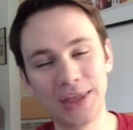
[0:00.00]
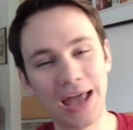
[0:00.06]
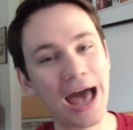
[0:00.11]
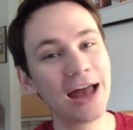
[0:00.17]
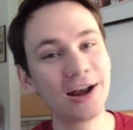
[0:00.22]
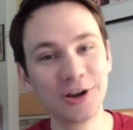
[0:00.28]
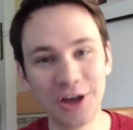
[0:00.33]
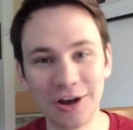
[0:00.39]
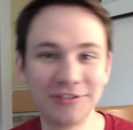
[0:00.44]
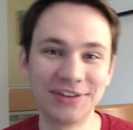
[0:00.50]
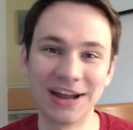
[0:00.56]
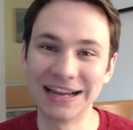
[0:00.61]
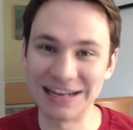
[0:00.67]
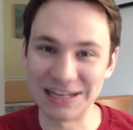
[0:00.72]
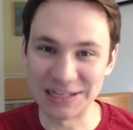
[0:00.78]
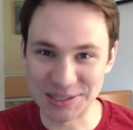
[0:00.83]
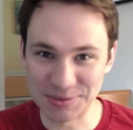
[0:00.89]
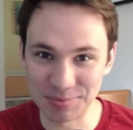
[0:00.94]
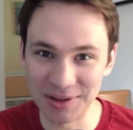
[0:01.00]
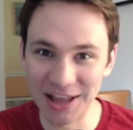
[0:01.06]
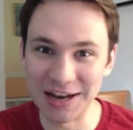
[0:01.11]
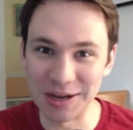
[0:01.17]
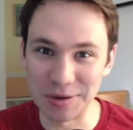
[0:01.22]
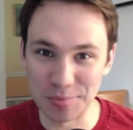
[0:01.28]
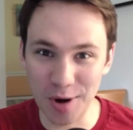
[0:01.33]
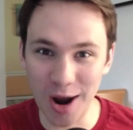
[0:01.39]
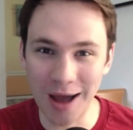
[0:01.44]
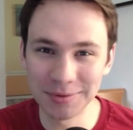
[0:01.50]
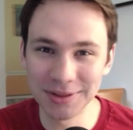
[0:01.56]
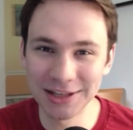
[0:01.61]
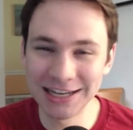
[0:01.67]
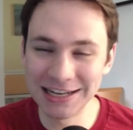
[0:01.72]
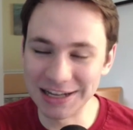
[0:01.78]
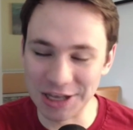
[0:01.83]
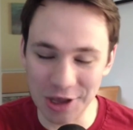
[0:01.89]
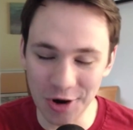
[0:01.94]
I don't know if I can explain it
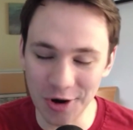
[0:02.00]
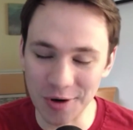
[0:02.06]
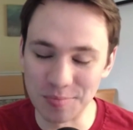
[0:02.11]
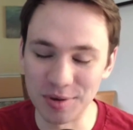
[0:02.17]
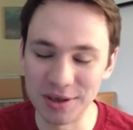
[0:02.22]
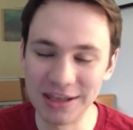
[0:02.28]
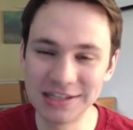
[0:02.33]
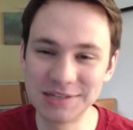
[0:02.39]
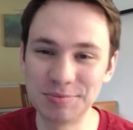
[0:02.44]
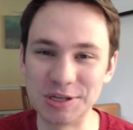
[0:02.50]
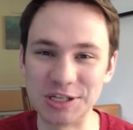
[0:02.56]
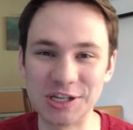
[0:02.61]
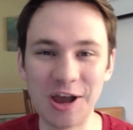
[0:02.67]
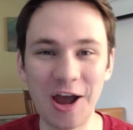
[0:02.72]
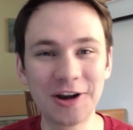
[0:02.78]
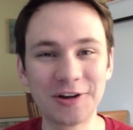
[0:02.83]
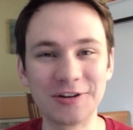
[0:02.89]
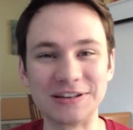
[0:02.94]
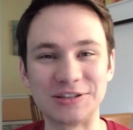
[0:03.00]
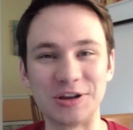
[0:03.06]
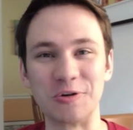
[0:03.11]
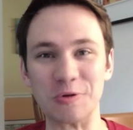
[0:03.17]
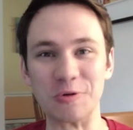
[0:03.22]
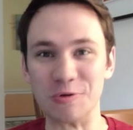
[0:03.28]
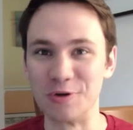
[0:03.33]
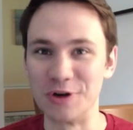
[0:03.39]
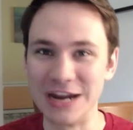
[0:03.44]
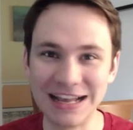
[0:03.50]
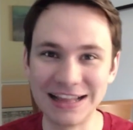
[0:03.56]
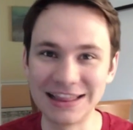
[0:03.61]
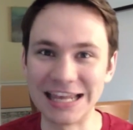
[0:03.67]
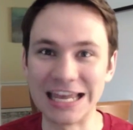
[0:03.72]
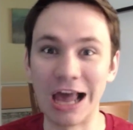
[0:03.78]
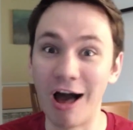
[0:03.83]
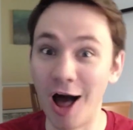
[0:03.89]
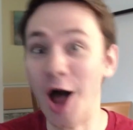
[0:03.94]
properly to Europeans, but soccer is a
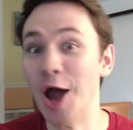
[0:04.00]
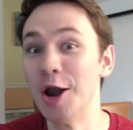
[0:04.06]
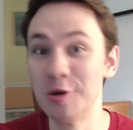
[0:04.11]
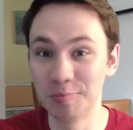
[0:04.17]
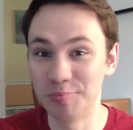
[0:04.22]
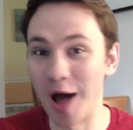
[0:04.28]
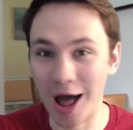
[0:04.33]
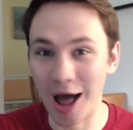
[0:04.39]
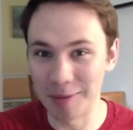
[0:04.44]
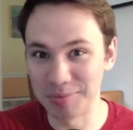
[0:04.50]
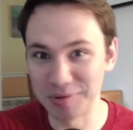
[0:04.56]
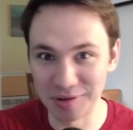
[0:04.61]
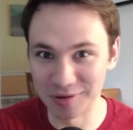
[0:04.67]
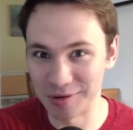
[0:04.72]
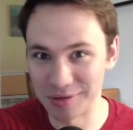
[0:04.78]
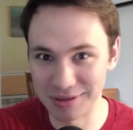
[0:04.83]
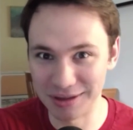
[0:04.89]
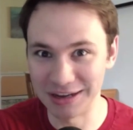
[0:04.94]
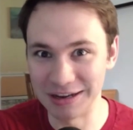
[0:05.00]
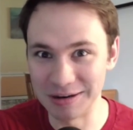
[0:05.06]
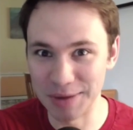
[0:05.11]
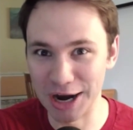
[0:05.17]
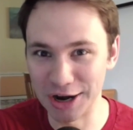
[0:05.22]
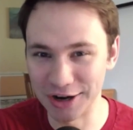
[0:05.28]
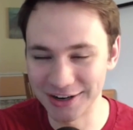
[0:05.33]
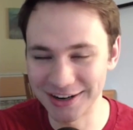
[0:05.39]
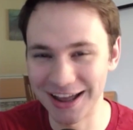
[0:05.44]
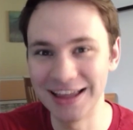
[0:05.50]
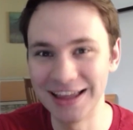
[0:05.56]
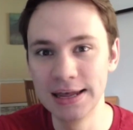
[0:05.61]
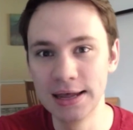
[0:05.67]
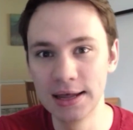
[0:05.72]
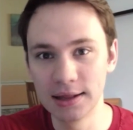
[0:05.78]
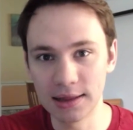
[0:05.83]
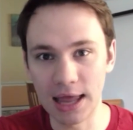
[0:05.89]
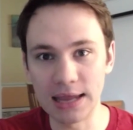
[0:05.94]
really unpopular thing in America.
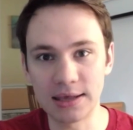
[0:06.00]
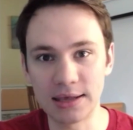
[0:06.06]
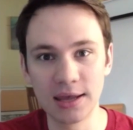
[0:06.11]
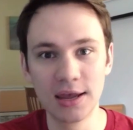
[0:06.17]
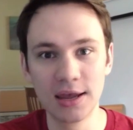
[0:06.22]
Like,